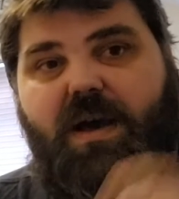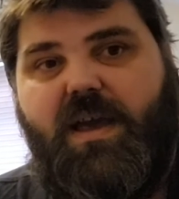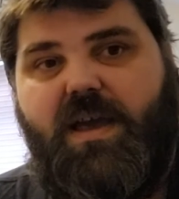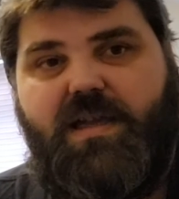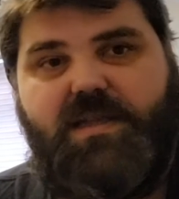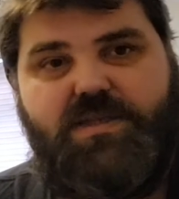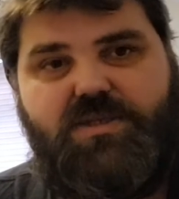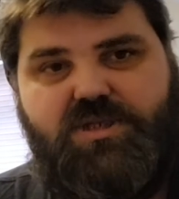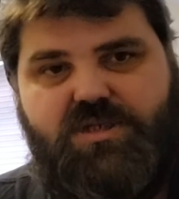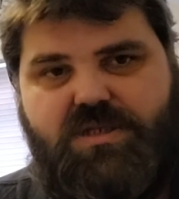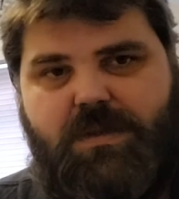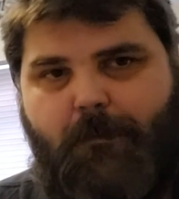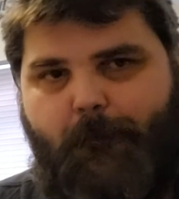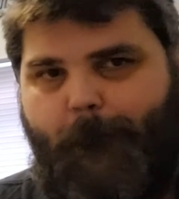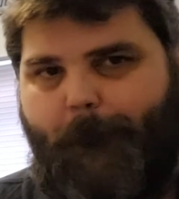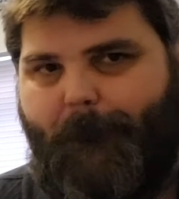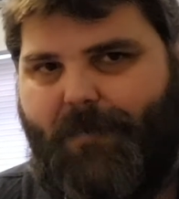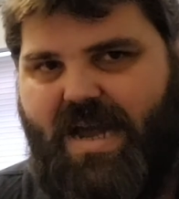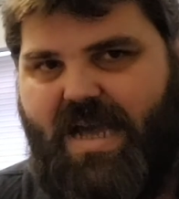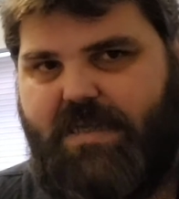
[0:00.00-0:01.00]
but it's just
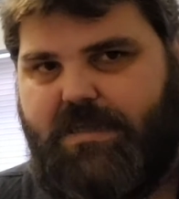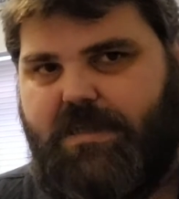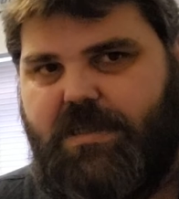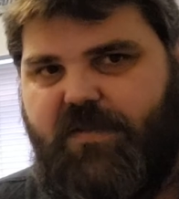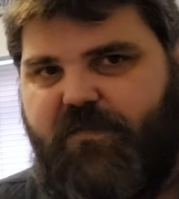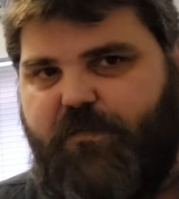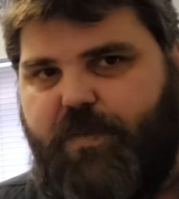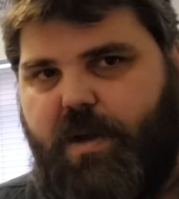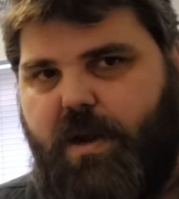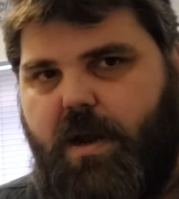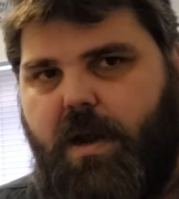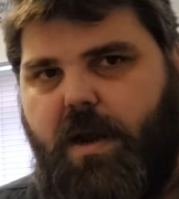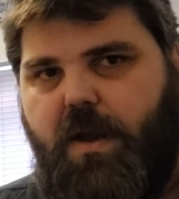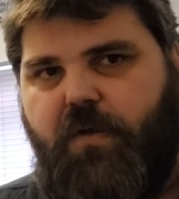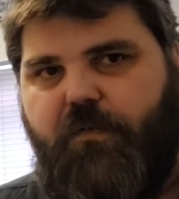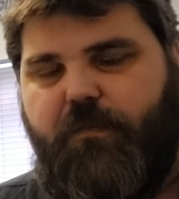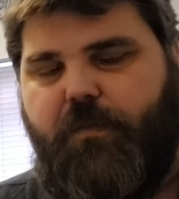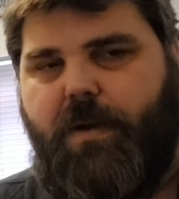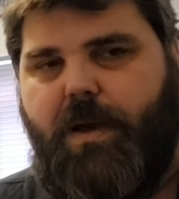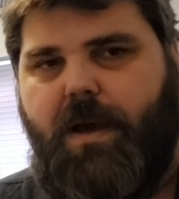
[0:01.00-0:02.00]
a massive
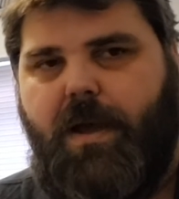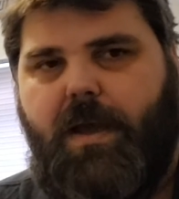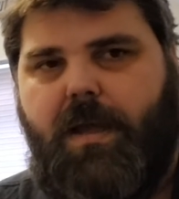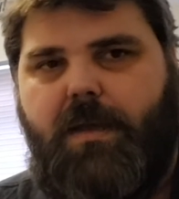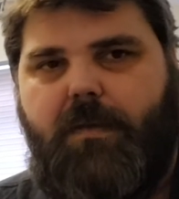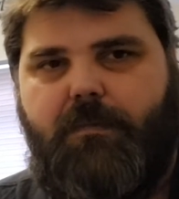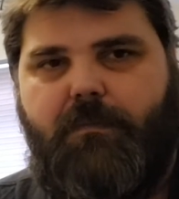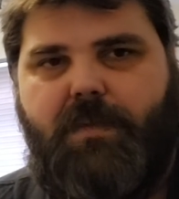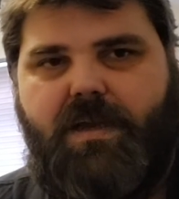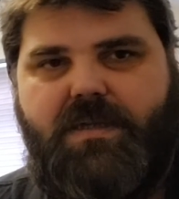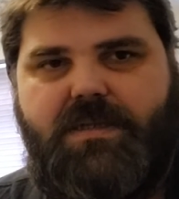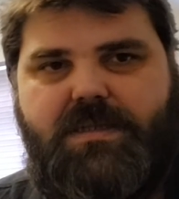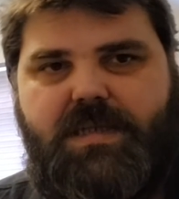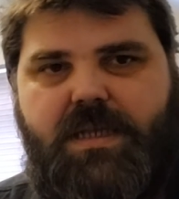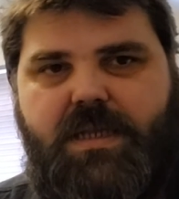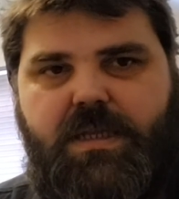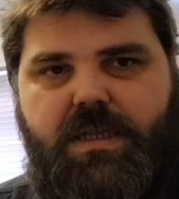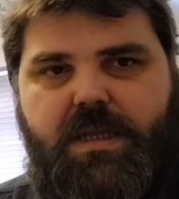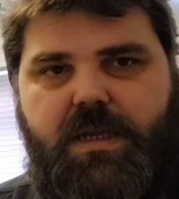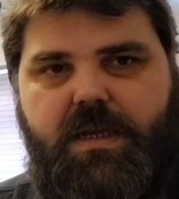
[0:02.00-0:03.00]
part of my
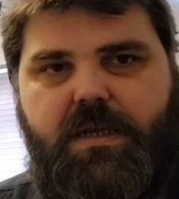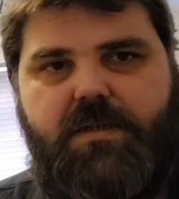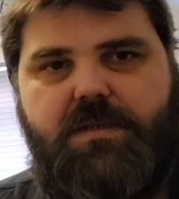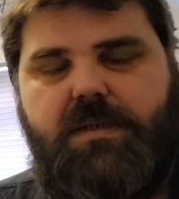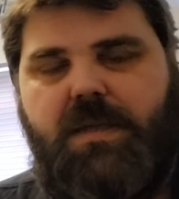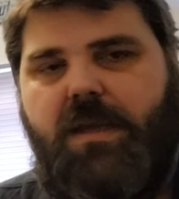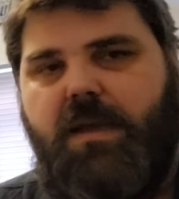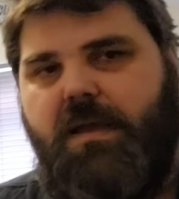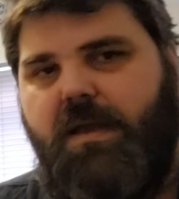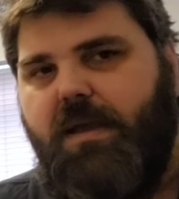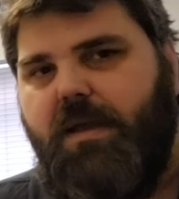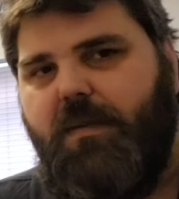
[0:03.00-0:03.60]
teen years.